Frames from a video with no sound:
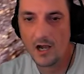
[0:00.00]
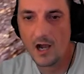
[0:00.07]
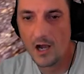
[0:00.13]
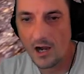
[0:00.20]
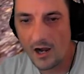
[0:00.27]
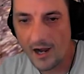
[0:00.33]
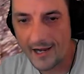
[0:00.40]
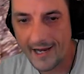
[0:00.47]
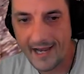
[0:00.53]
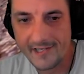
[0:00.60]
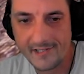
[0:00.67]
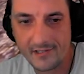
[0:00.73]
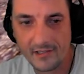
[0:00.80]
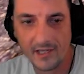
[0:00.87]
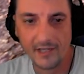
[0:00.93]
Alright
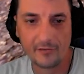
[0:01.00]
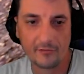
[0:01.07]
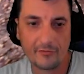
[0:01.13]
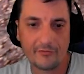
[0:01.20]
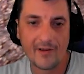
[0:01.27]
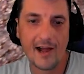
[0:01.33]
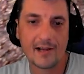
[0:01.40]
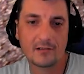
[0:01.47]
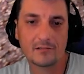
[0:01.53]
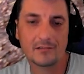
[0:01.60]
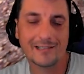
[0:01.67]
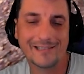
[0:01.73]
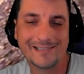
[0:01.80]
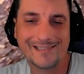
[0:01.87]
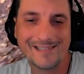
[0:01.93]
guys, and your
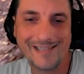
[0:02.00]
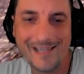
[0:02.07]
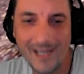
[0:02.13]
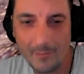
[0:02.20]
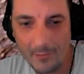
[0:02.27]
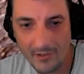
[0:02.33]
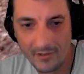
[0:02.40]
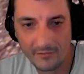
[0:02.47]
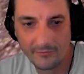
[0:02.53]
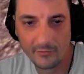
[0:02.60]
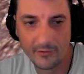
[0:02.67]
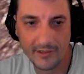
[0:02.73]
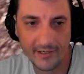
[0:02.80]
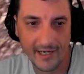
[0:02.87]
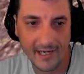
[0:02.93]
final tip
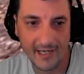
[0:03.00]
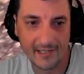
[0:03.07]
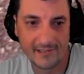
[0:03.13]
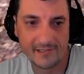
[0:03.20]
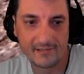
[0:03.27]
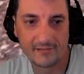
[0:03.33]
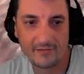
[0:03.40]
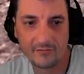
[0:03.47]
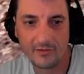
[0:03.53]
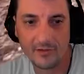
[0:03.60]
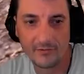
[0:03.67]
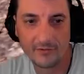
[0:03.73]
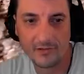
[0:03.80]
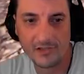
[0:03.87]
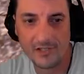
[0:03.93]
for you guys for
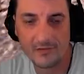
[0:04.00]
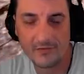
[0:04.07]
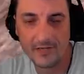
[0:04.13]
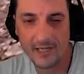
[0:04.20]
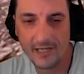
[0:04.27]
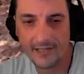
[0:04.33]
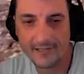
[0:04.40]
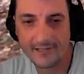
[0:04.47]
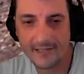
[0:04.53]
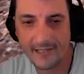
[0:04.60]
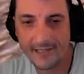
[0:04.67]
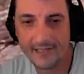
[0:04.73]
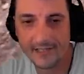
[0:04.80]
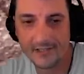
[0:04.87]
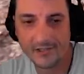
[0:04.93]
your first 7 days
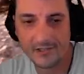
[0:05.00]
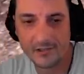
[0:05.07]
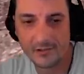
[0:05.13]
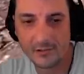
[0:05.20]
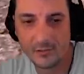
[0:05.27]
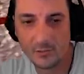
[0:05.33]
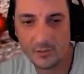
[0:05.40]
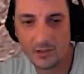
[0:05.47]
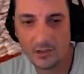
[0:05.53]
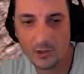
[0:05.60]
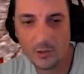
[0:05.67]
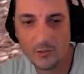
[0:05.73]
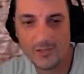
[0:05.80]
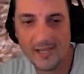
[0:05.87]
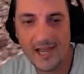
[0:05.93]
is to
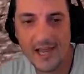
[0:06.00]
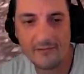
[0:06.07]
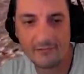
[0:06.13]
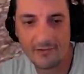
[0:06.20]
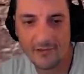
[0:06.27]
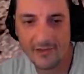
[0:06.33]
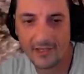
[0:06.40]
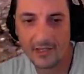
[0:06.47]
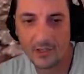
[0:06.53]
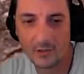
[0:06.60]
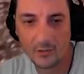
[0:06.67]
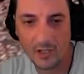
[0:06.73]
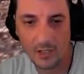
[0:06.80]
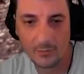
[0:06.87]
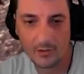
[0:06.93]
loot everything
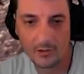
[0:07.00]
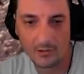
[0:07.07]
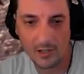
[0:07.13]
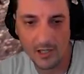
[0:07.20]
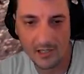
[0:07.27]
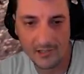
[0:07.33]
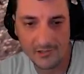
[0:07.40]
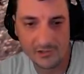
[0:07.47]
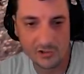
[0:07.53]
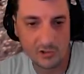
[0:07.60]
you come across.